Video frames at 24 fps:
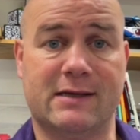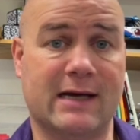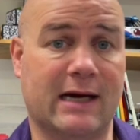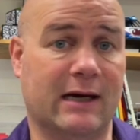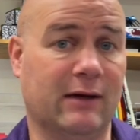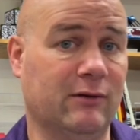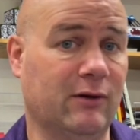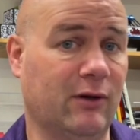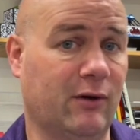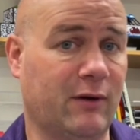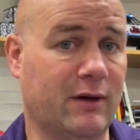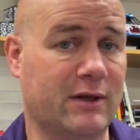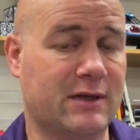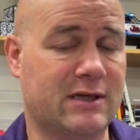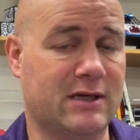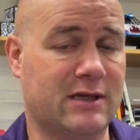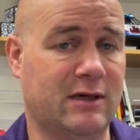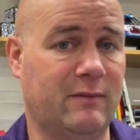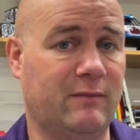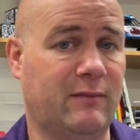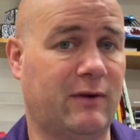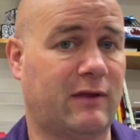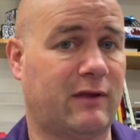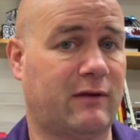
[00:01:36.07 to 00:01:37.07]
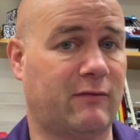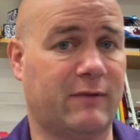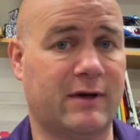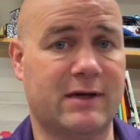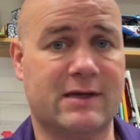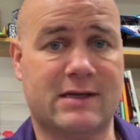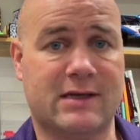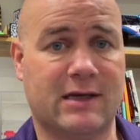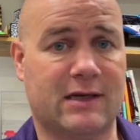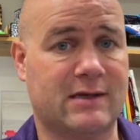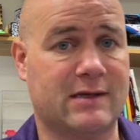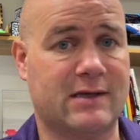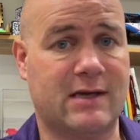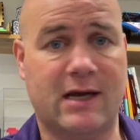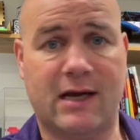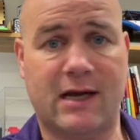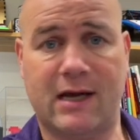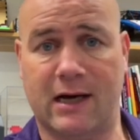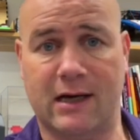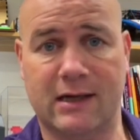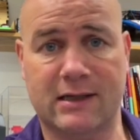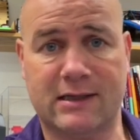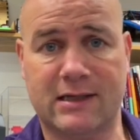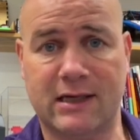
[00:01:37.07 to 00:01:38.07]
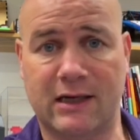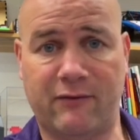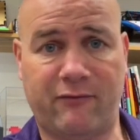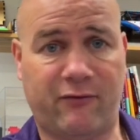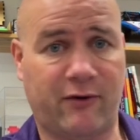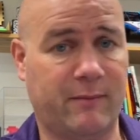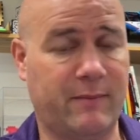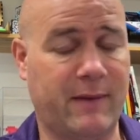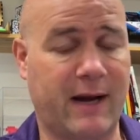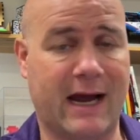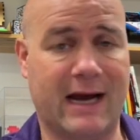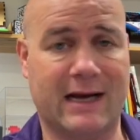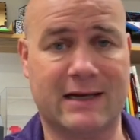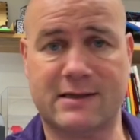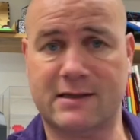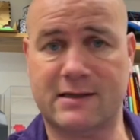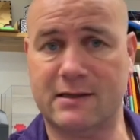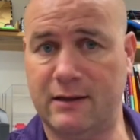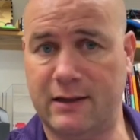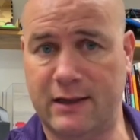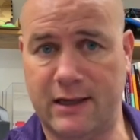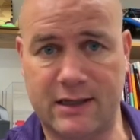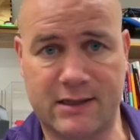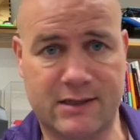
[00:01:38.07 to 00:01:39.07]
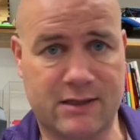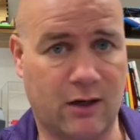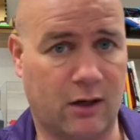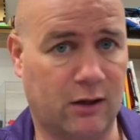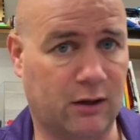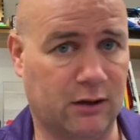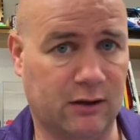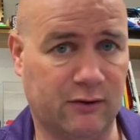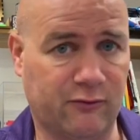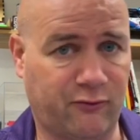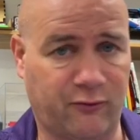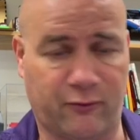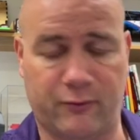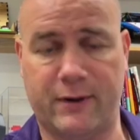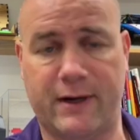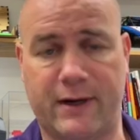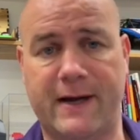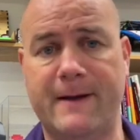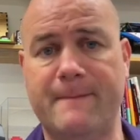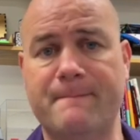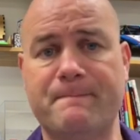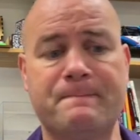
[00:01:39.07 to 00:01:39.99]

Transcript: downloaded some 360 content from NASA. It's all free